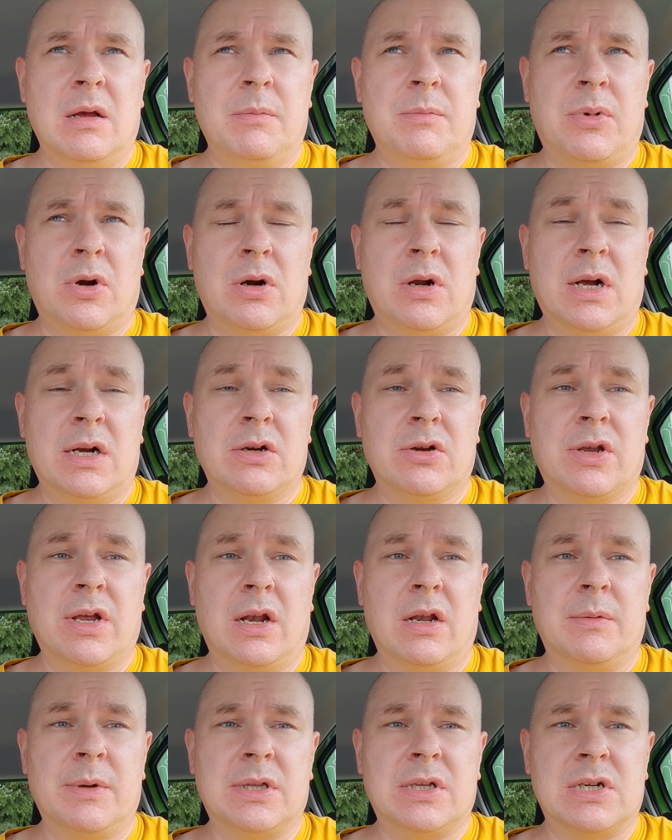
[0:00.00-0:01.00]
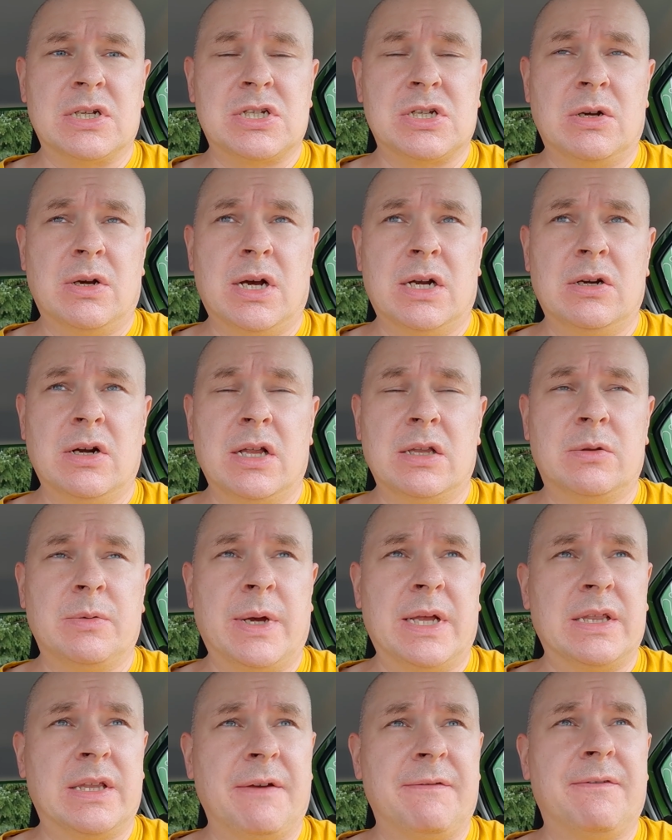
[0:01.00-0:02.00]
per 100 kilometers, so
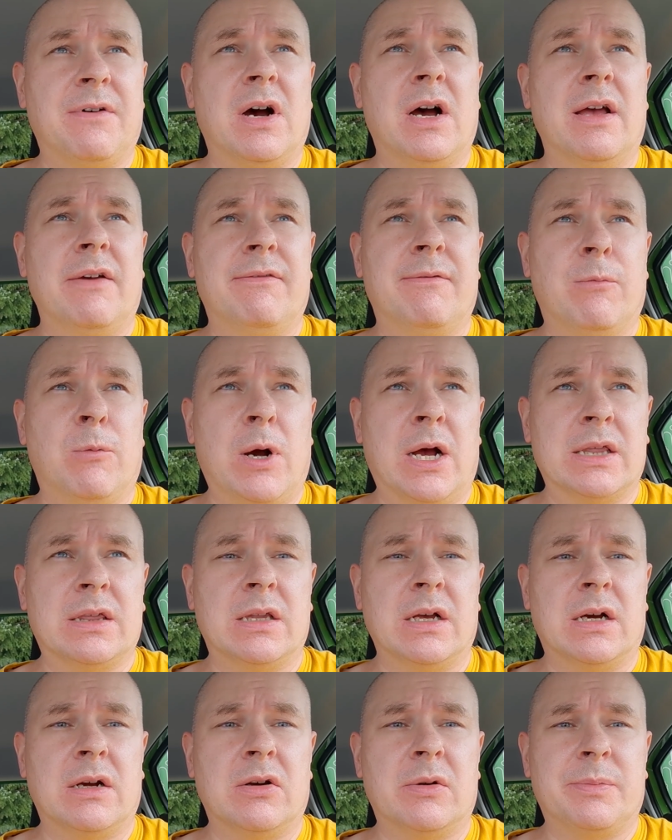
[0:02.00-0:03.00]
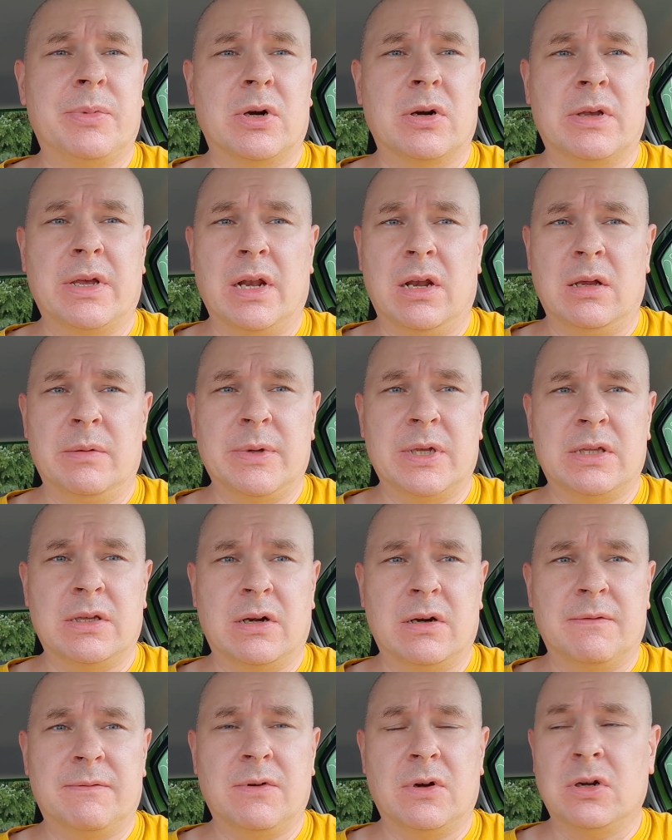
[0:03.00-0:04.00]
125 watt-hour per
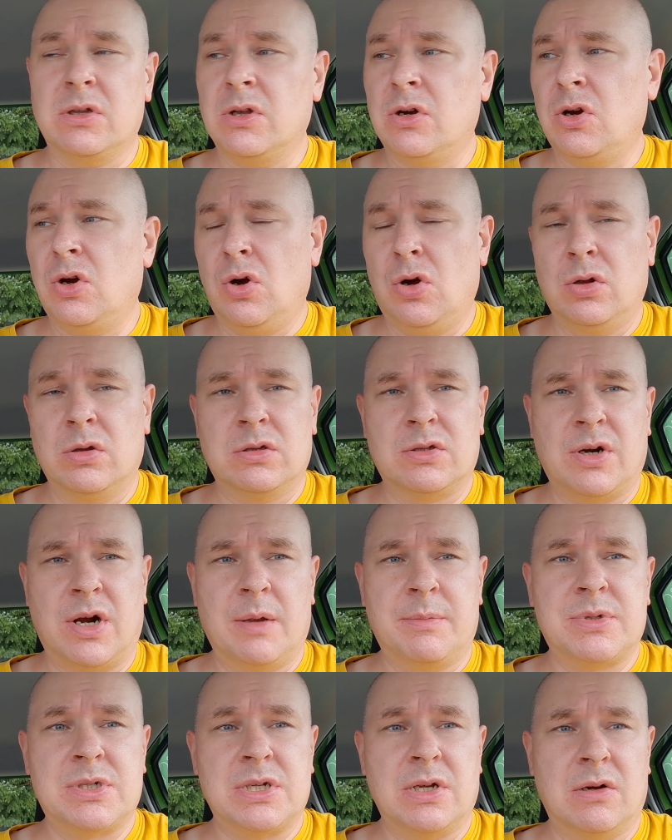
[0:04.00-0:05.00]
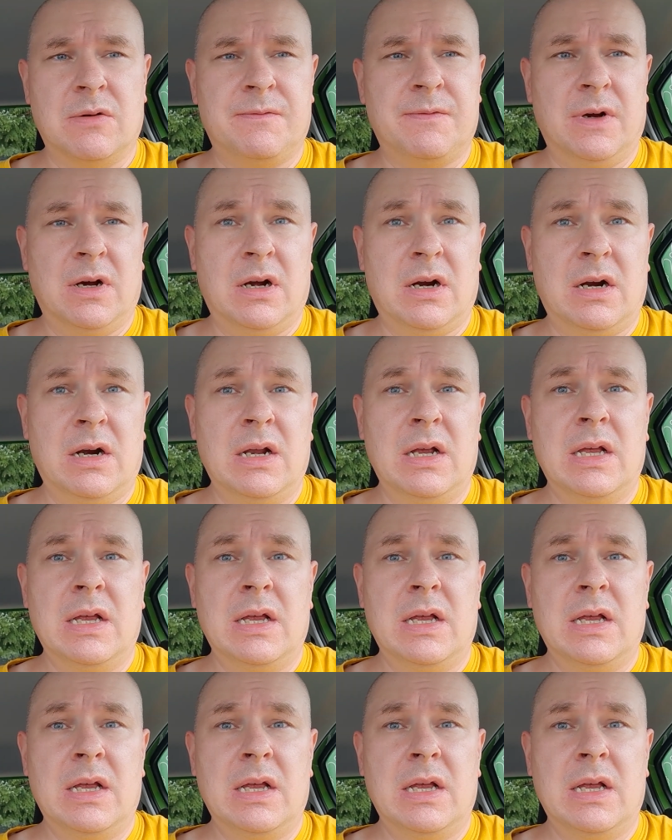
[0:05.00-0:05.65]
kilometer for the whole trip so far.